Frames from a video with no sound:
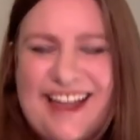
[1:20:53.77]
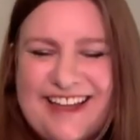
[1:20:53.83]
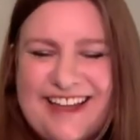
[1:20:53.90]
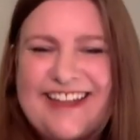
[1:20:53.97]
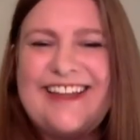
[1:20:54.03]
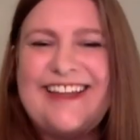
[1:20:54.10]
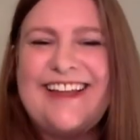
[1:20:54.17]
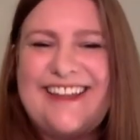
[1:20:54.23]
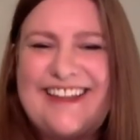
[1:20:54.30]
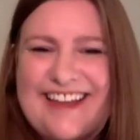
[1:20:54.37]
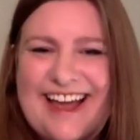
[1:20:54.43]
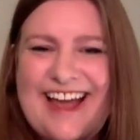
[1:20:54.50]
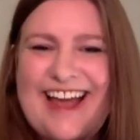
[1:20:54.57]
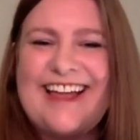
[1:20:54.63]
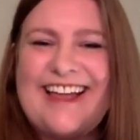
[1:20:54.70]
Because
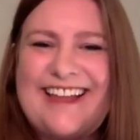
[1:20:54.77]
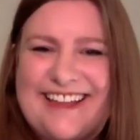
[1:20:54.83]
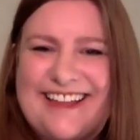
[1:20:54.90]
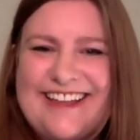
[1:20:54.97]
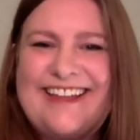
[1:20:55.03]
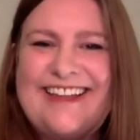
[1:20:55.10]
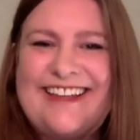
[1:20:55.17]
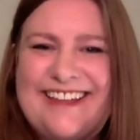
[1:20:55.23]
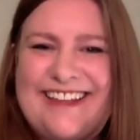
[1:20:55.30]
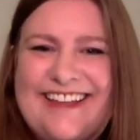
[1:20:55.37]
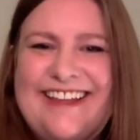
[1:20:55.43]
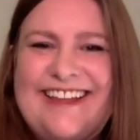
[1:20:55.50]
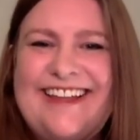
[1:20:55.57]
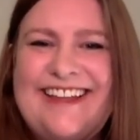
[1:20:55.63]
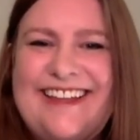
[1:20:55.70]
it's so
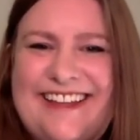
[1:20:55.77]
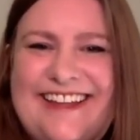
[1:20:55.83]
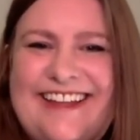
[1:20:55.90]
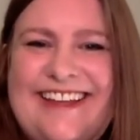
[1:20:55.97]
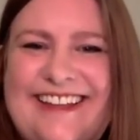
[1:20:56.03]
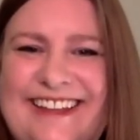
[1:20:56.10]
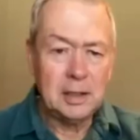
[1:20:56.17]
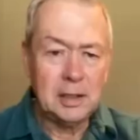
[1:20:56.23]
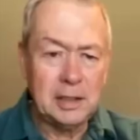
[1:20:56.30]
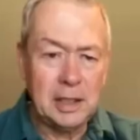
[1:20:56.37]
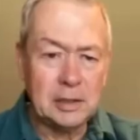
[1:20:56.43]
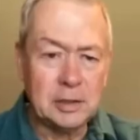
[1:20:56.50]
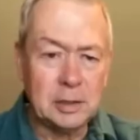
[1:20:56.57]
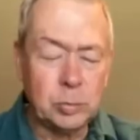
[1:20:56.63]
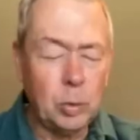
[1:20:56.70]
embedded, and it
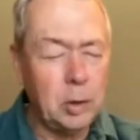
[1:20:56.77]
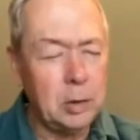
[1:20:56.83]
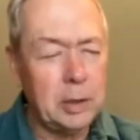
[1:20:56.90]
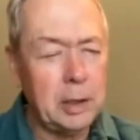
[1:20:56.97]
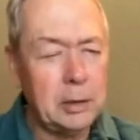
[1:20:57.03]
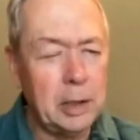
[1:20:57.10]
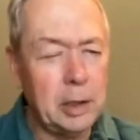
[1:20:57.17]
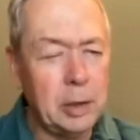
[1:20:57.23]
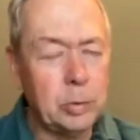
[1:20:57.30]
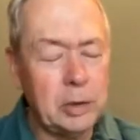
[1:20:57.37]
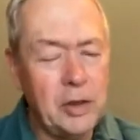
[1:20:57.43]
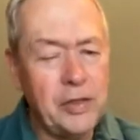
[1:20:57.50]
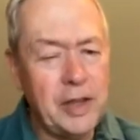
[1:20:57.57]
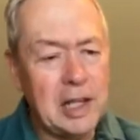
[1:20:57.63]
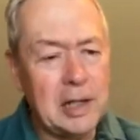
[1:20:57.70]
says, well, are you really
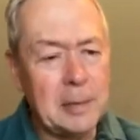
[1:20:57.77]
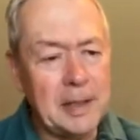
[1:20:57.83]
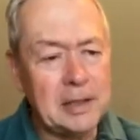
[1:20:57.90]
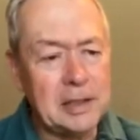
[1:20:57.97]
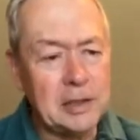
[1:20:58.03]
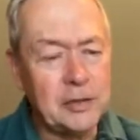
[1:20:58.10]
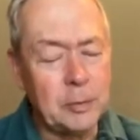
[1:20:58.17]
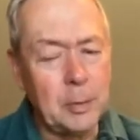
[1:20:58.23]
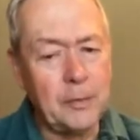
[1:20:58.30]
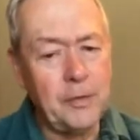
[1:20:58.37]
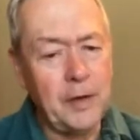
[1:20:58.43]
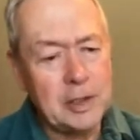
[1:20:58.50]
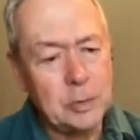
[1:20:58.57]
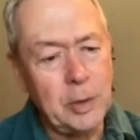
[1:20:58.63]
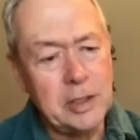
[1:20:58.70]
thinking about this from an
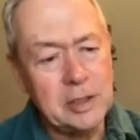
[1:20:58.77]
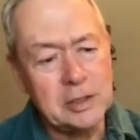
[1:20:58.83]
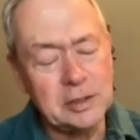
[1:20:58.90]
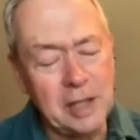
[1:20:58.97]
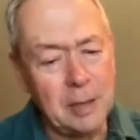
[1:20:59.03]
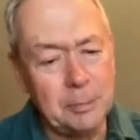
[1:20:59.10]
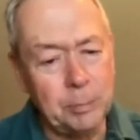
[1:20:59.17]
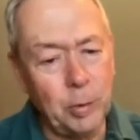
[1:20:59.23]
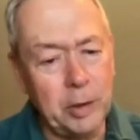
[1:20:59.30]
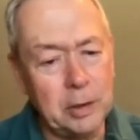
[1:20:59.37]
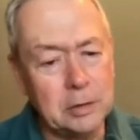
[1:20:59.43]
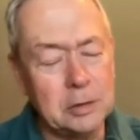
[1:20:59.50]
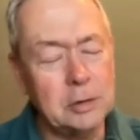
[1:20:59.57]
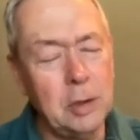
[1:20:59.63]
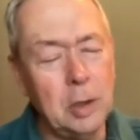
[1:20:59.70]
effectuation standpoint? It
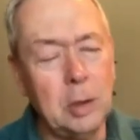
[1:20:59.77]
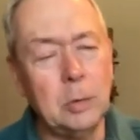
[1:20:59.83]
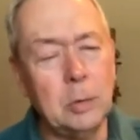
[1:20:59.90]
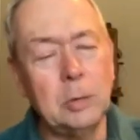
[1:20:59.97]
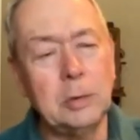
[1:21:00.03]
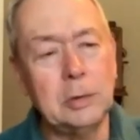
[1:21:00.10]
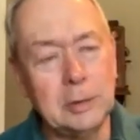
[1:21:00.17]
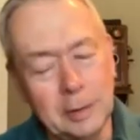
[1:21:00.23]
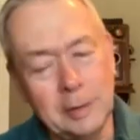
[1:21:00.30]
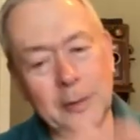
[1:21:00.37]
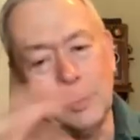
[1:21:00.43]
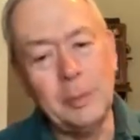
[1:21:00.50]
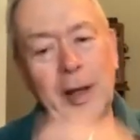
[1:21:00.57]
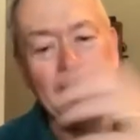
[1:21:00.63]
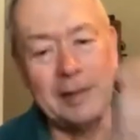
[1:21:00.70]
says, no, and
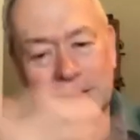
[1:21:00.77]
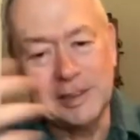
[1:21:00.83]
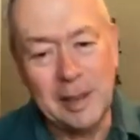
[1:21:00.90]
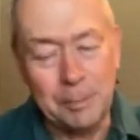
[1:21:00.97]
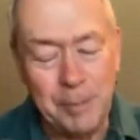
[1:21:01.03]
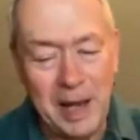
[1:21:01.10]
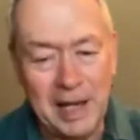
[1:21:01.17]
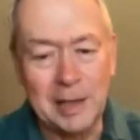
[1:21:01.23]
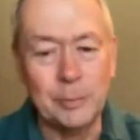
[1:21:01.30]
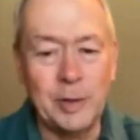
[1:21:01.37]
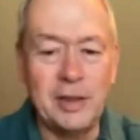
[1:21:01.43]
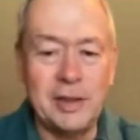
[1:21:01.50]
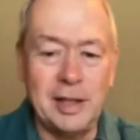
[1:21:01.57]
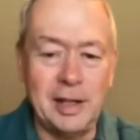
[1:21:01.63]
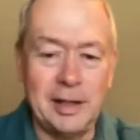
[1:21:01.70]
we have to step back and
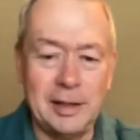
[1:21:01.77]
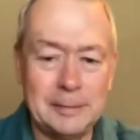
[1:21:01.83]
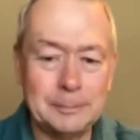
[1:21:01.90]
rethink.